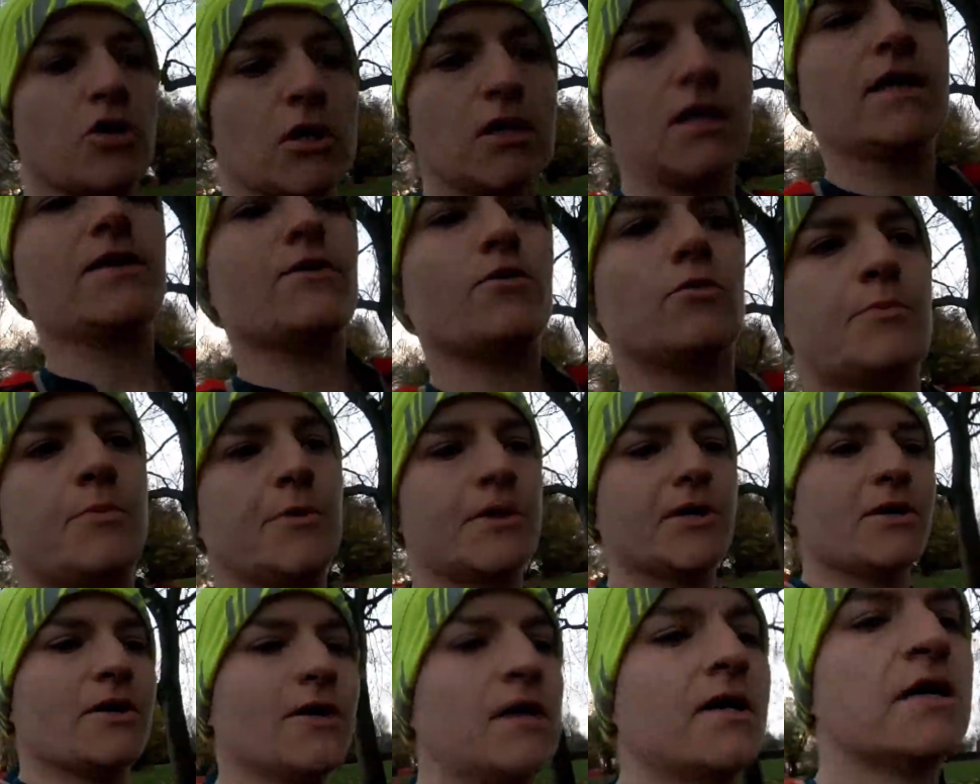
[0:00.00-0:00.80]
little
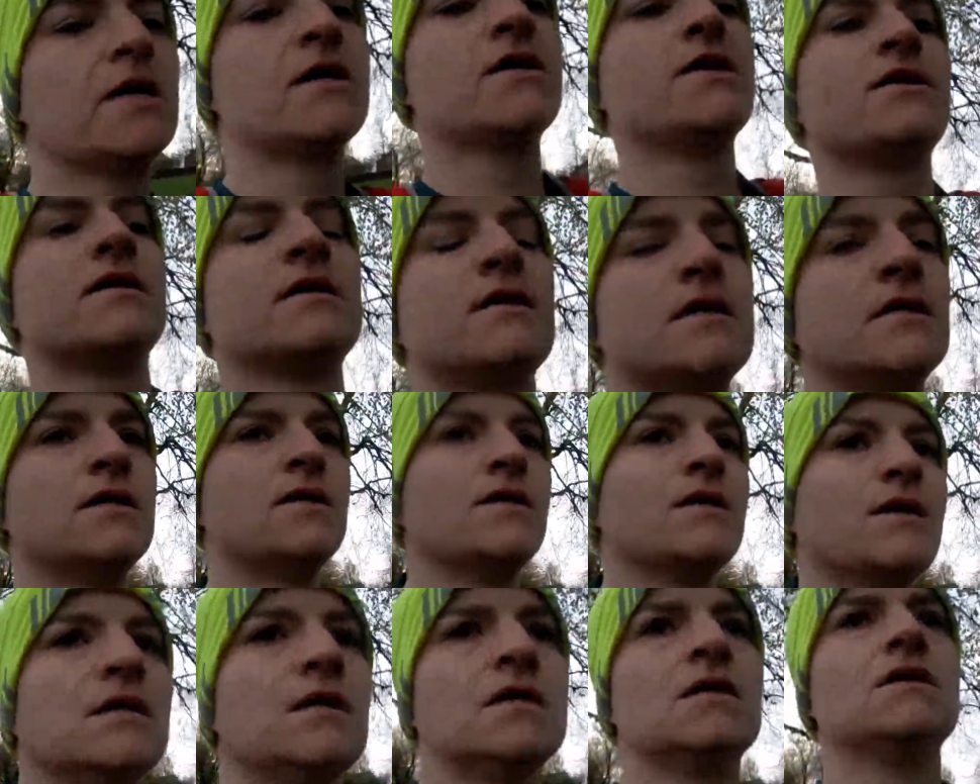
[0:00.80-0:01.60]
bit
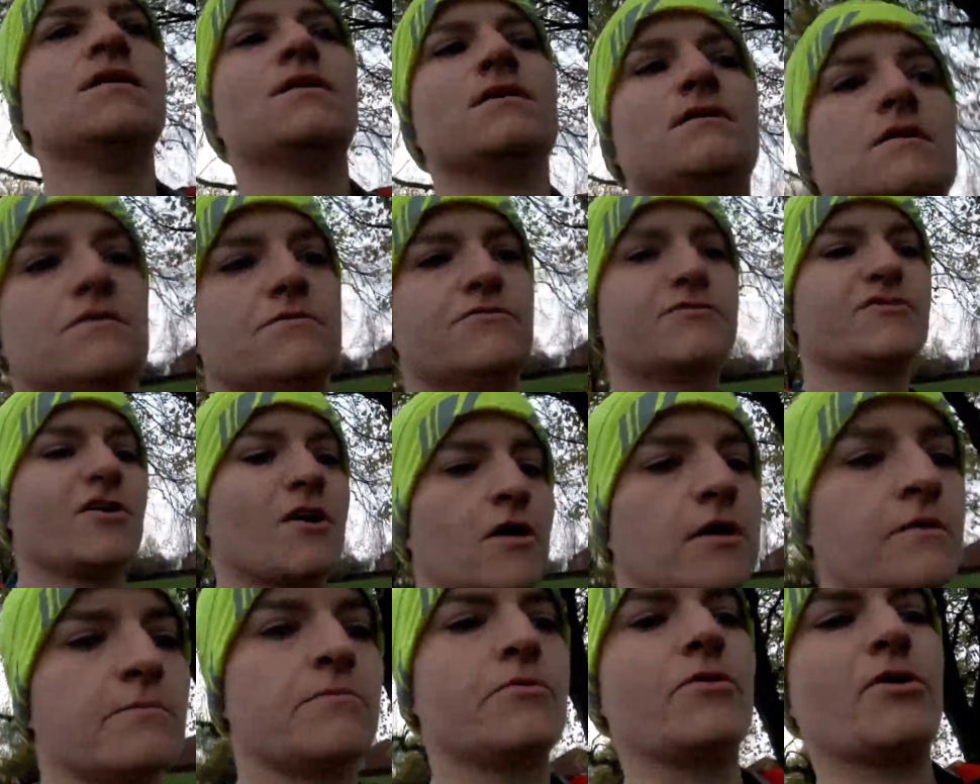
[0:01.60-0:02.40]
of
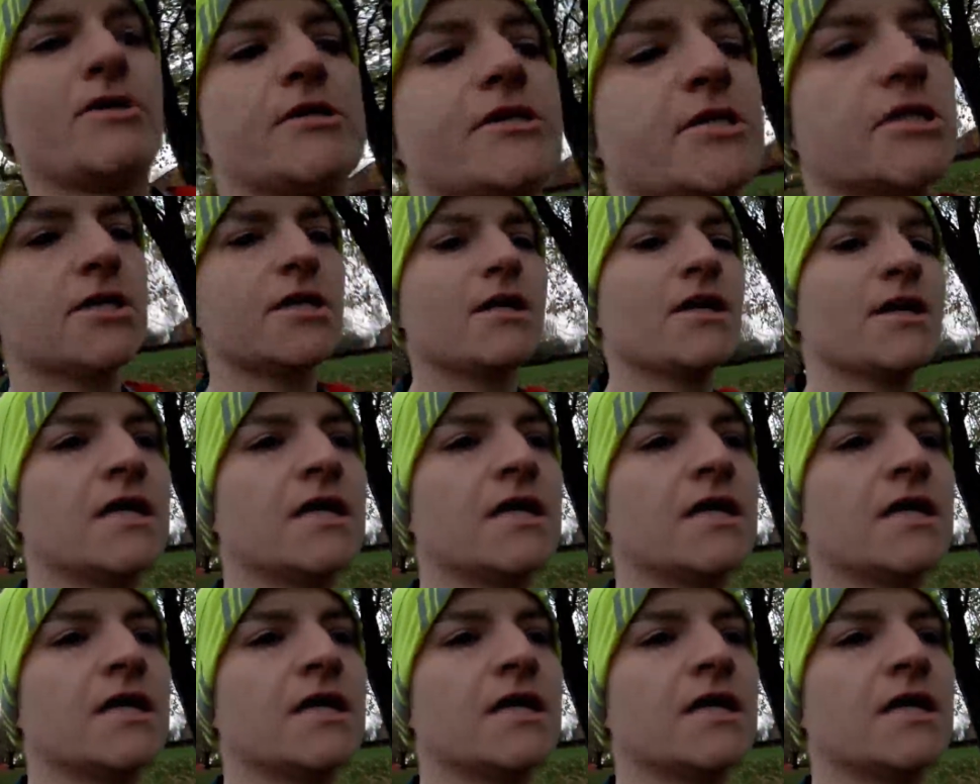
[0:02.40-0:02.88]
time pressure